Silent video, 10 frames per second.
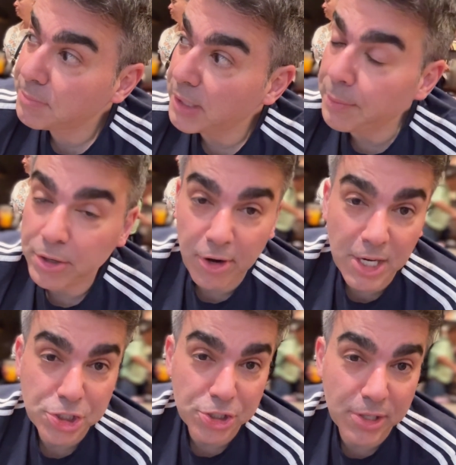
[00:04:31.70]

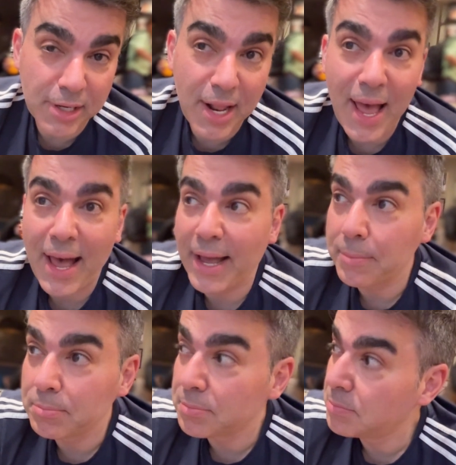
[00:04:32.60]
immigration
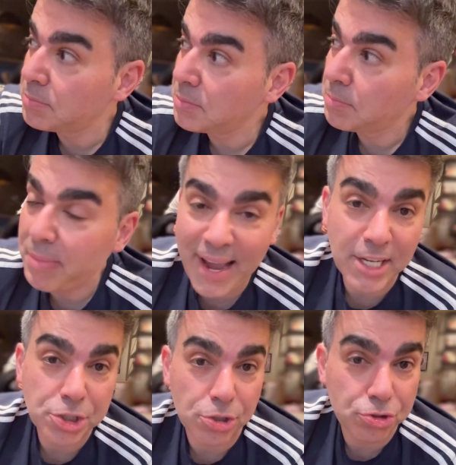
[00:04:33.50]
and
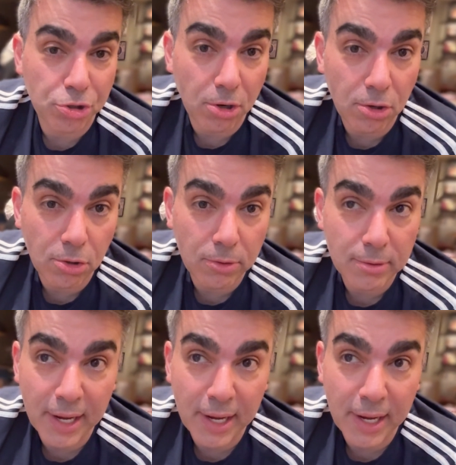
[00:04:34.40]
baggage control